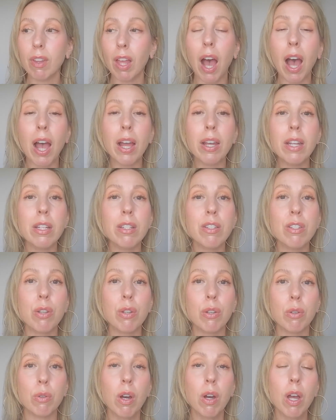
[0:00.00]
I need
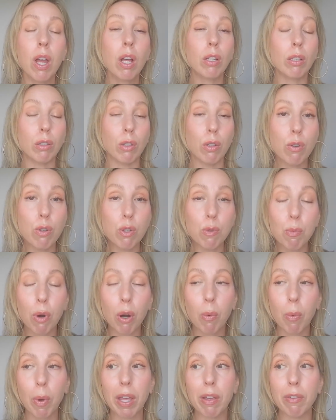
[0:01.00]
to lose more
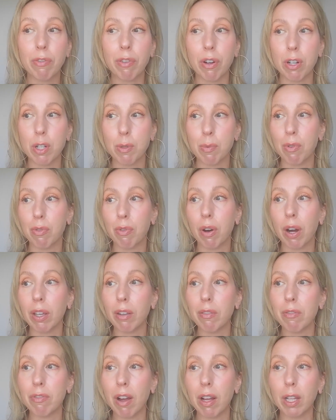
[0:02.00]
weight first before I
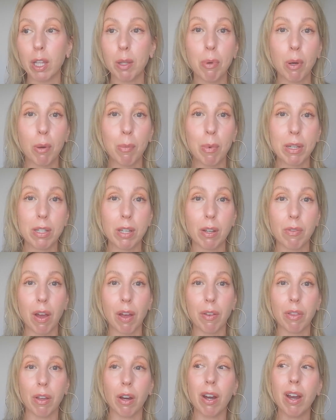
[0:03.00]
can finally put myself
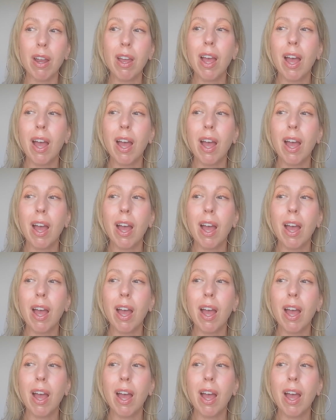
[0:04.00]
out there.